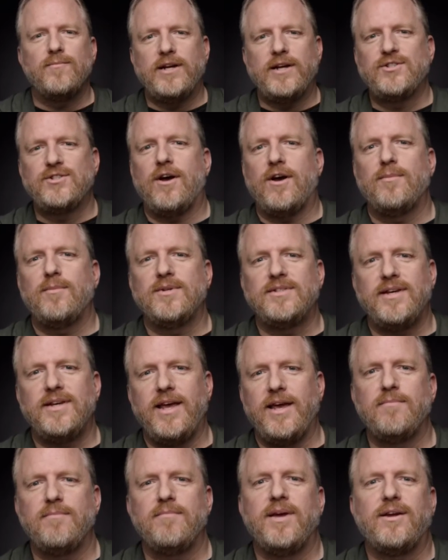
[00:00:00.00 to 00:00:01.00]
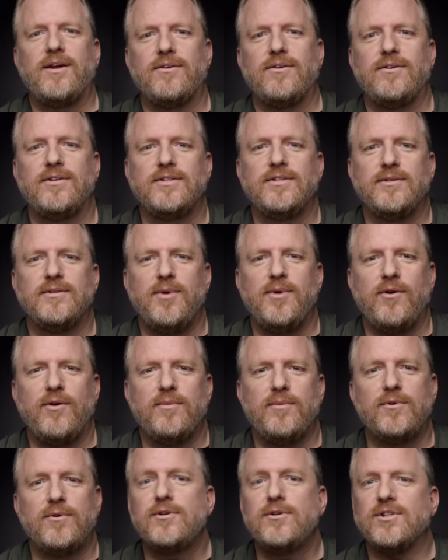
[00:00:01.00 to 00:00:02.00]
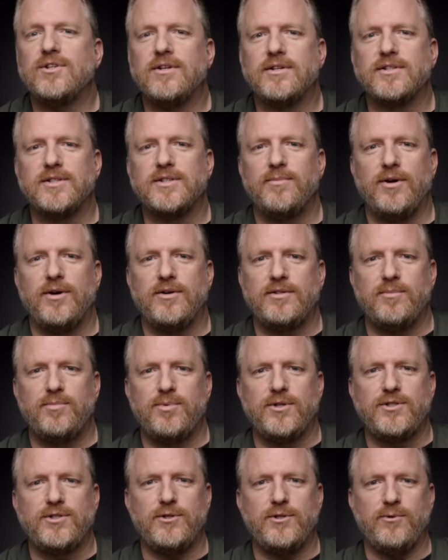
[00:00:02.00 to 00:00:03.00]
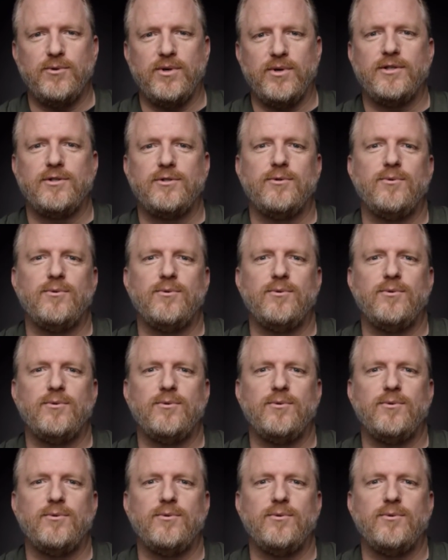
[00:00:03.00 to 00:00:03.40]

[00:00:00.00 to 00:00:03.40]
My job as a game maker is about immersion. It's about to put you